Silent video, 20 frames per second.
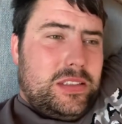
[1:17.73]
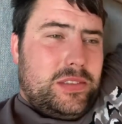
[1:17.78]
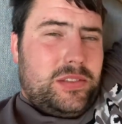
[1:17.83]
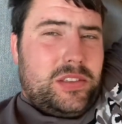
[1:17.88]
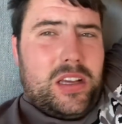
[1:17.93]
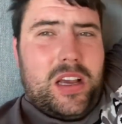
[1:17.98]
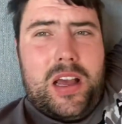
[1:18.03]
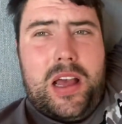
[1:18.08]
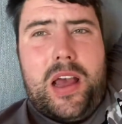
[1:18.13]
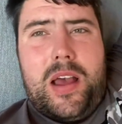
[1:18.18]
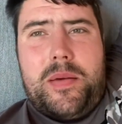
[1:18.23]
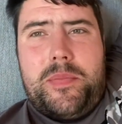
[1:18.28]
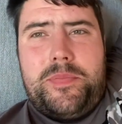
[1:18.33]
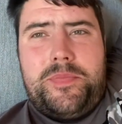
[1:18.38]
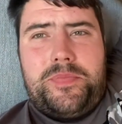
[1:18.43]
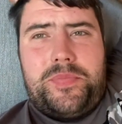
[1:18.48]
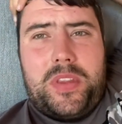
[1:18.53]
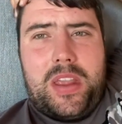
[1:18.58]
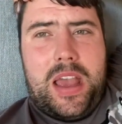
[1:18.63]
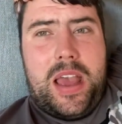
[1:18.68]

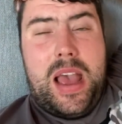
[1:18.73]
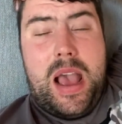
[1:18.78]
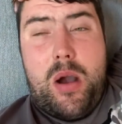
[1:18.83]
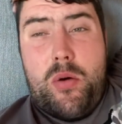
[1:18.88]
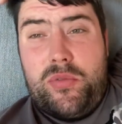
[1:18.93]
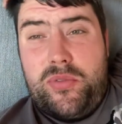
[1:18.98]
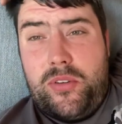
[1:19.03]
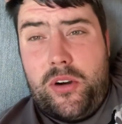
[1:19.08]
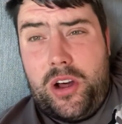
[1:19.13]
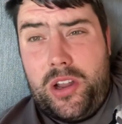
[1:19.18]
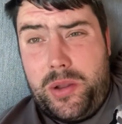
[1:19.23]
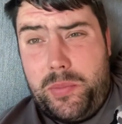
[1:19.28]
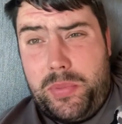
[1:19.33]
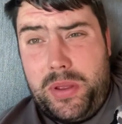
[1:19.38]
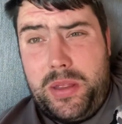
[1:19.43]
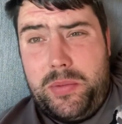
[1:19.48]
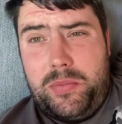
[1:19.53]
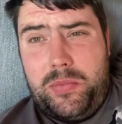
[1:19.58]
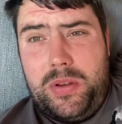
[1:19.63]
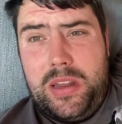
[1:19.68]
how far the
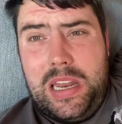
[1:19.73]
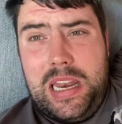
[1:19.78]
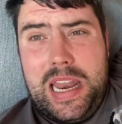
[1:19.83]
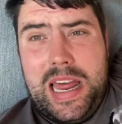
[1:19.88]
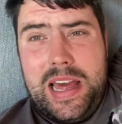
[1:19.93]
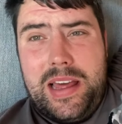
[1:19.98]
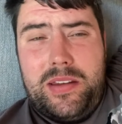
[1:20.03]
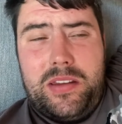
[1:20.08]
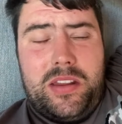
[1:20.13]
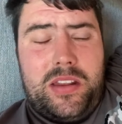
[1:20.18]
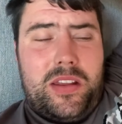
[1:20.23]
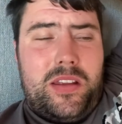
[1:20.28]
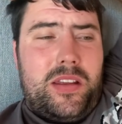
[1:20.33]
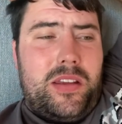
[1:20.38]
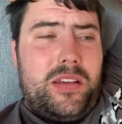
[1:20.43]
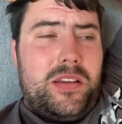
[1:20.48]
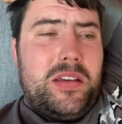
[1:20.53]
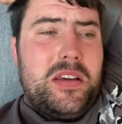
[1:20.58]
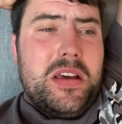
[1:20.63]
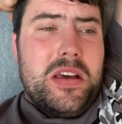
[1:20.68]
people,
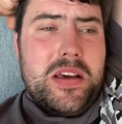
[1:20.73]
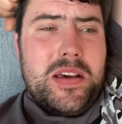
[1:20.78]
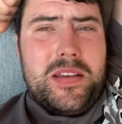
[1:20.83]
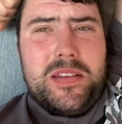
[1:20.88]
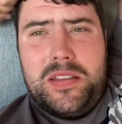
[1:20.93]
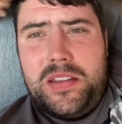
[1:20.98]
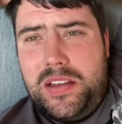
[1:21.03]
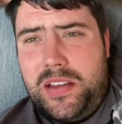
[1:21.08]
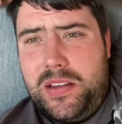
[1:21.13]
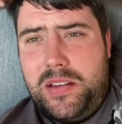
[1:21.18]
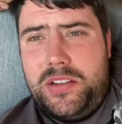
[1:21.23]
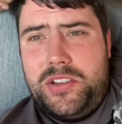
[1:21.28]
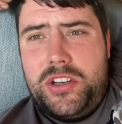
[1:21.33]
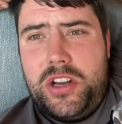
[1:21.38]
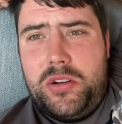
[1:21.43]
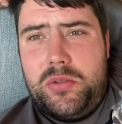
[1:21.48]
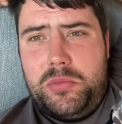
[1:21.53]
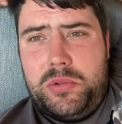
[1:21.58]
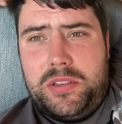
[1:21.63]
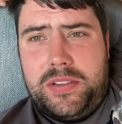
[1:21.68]
the
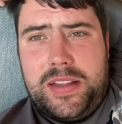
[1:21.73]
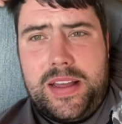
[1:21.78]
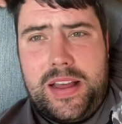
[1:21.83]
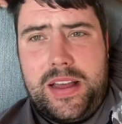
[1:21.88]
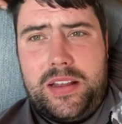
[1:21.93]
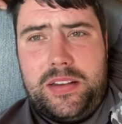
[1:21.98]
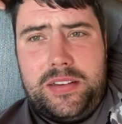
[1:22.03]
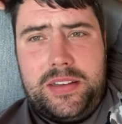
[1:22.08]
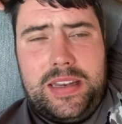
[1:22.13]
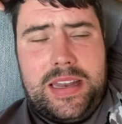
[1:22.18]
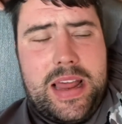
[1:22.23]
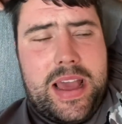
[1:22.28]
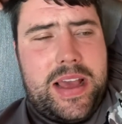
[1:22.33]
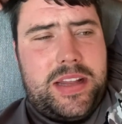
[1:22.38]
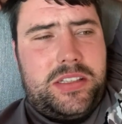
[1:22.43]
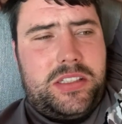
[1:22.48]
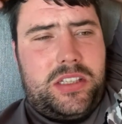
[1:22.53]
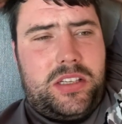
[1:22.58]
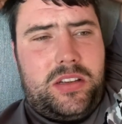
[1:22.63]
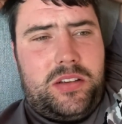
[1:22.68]
gentlemen down,
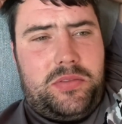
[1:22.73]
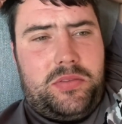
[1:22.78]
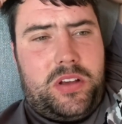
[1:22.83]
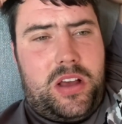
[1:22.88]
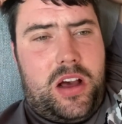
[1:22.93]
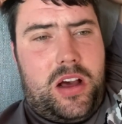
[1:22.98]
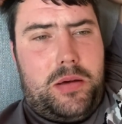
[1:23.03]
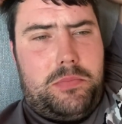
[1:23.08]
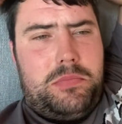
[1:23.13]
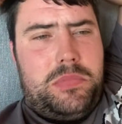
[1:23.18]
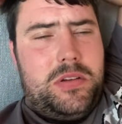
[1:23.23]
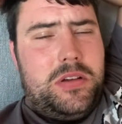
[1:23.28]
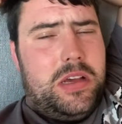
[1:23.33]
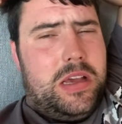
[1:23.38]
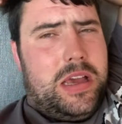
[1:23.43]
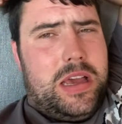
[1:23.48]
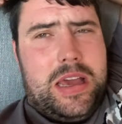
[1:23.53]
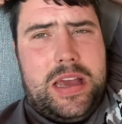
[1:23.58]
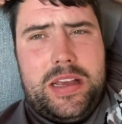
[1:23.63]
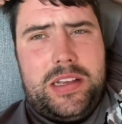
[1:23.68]
lads have come.
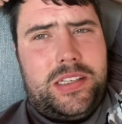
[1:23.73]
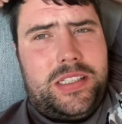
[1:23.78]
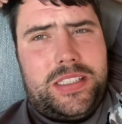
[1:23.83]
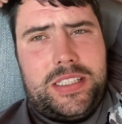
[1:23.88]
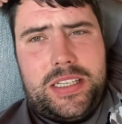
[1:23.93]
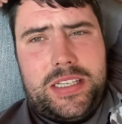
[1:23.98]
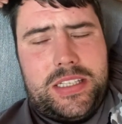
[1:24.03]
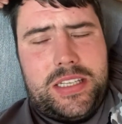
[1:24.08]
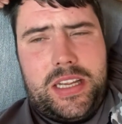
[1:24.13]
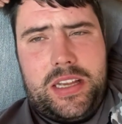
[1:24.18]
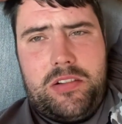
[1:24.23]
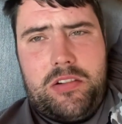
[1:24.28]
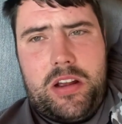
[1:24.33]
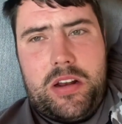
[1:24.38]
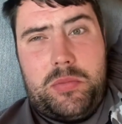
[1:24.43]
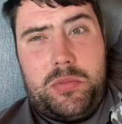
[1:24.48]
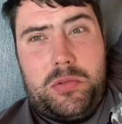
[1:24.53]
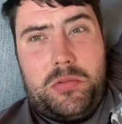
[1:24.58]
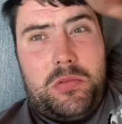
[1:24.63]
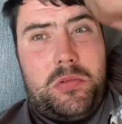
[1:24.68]
It's
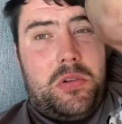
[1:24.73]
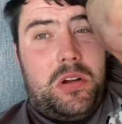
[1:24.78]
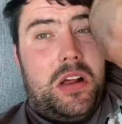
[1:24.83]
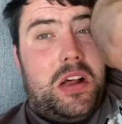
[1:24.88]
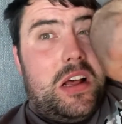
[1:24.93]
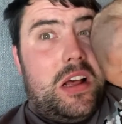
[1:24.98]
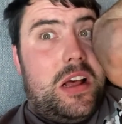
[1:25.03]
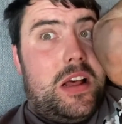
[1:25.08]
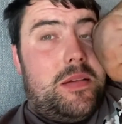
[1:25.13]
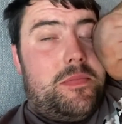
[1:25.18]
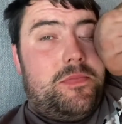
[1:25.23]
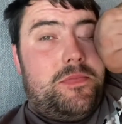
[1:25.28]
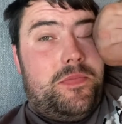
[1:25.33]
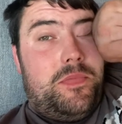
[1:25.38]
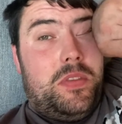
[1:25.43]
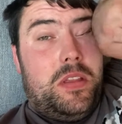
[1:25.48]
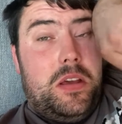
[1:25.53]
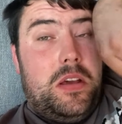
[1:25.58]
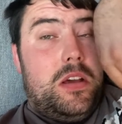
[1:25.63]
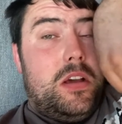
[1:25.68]
incredible.
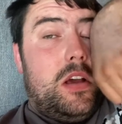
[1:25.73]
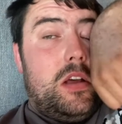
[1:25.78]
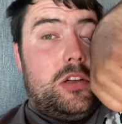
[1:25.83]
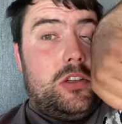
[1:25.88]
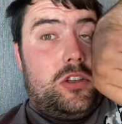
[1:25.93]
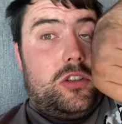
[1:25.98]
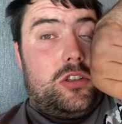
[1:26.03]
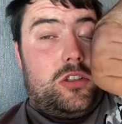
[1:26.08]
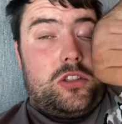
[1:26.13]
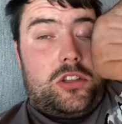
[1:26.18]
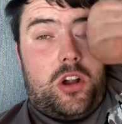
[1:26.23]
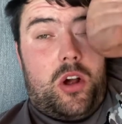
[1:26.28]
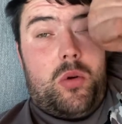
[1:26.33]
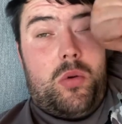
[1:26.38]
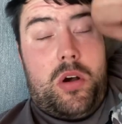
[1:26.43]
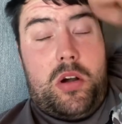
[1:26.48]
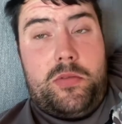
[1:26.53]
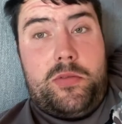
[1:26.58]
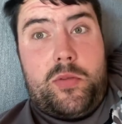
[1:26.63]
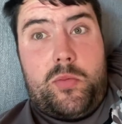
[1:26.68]
Just so
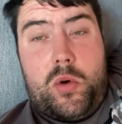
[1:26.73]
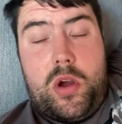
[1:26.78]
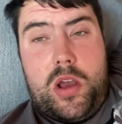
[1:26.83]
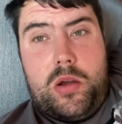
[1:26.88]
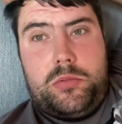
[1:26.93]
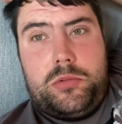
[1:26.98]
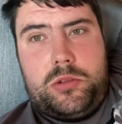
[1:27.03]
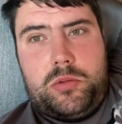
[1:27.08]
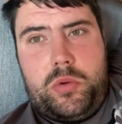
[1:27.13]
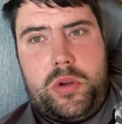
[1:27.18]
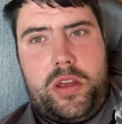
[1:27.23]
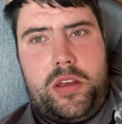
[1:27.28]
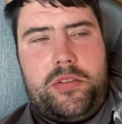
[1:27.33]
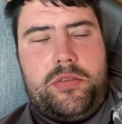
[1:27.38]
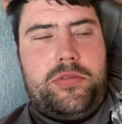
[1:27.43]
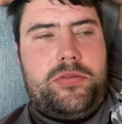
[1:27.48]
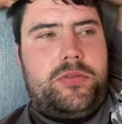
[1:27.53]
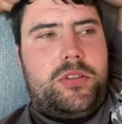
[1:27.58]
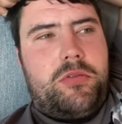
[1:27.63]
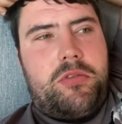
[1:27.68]
overwhelmed
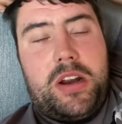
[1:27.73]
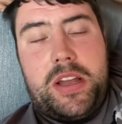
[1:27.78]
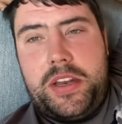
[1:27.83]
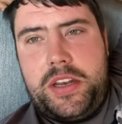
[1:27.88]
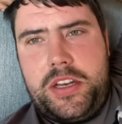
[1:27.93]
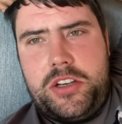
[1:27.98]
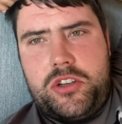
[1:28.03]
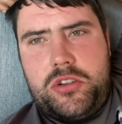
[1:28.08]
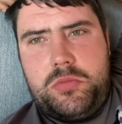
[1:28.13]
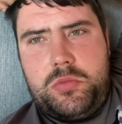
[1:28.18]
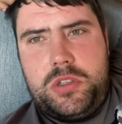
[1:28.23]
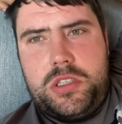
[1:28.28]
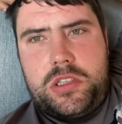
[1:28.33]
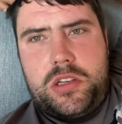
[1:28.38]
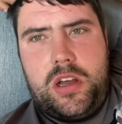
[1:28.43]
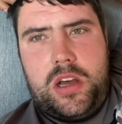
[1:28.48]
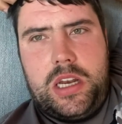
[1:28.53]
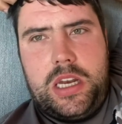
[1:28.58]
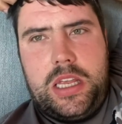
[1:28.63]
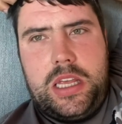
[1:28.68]
with the recognition we're
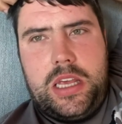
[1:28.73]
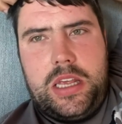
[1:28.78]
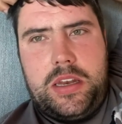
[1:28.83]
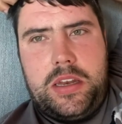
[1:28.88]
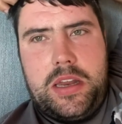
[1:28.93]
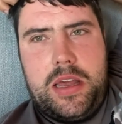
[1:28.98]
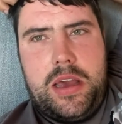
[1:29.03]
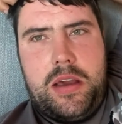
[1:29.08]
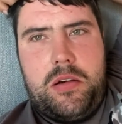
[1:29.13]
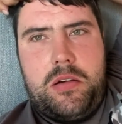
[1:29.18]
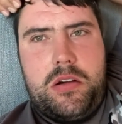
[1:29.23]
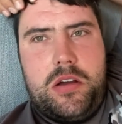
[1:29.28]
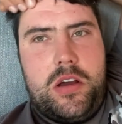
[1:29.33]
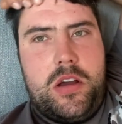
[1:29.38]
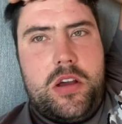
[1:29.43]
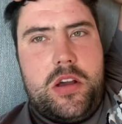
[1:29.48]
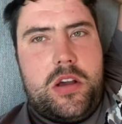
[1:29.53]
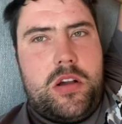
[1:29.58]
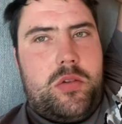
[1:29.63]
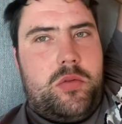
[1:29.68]
starting to get now.
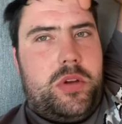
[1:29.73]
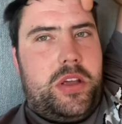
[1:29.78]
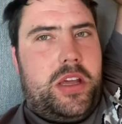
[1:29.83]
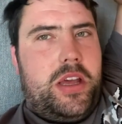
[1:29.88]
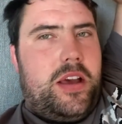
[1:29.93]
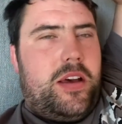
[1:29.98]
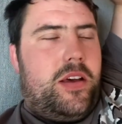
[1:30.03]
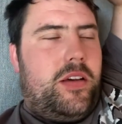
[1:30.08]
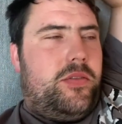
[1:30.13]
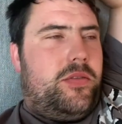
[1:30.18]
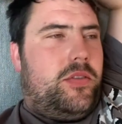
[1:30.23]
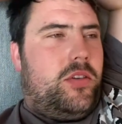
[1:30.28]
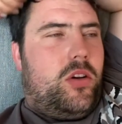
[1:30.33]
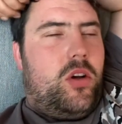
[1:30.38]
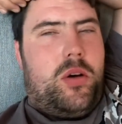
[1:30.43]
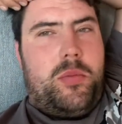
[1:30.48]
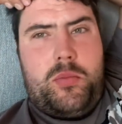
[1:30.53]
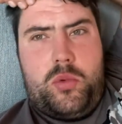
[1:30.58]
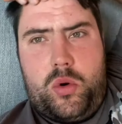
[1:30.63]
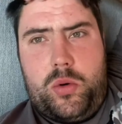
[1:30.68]
We have a
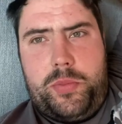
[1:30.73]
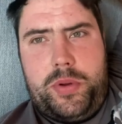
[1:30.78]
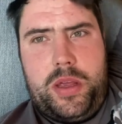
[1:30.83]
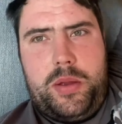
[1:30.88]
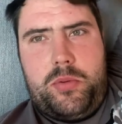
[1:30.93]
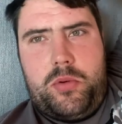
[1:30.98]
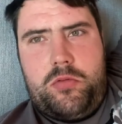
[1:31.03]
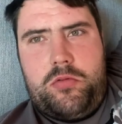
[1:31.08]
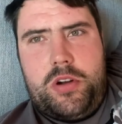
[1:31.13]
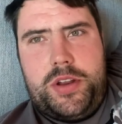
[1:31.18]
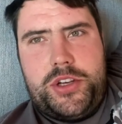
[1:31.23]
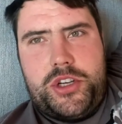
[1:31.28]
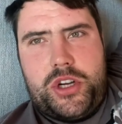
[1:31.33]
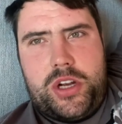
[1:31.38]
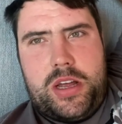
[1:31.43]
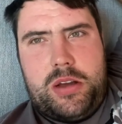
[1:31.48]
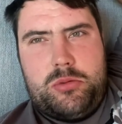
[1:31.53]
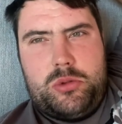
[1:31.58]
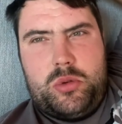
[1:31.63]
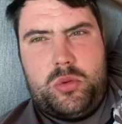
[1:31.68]
lot more people reaching
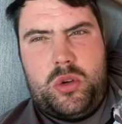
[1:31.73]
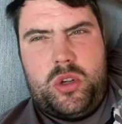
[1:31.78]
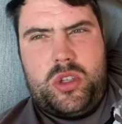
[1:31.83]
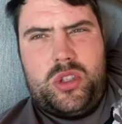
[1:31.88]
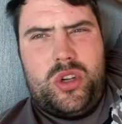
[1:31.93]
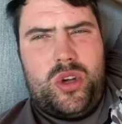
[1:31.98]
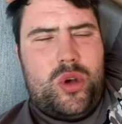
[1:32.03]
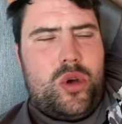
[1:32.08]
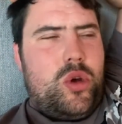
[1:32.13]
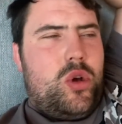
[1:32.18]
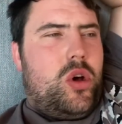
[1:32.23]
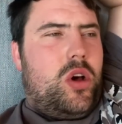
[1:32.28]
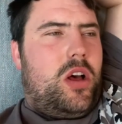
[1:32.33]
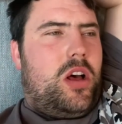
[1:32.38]
out to us.